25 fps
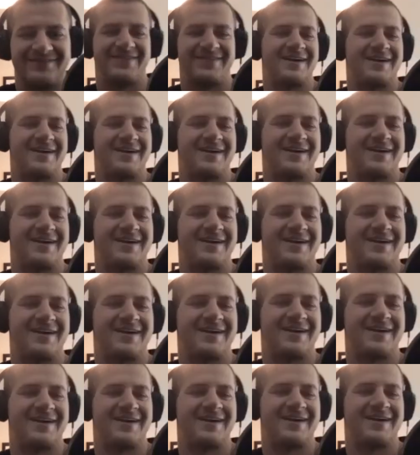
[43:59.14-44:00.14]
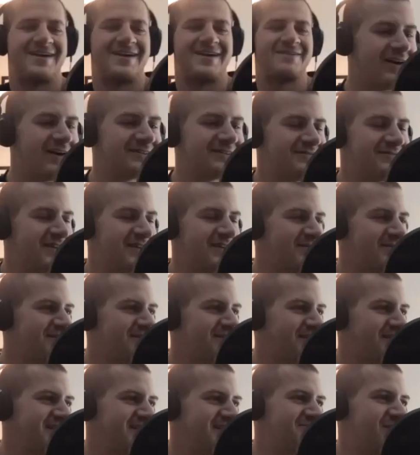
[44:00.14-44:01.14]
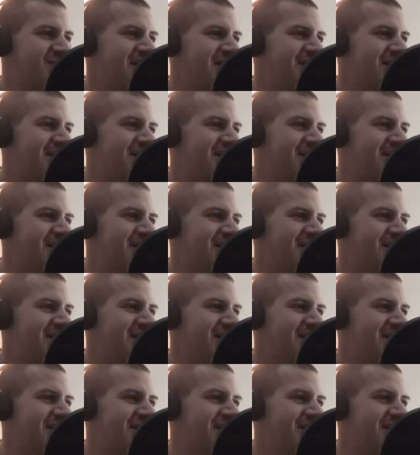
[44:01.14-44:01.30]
That's why we call it the Family Fights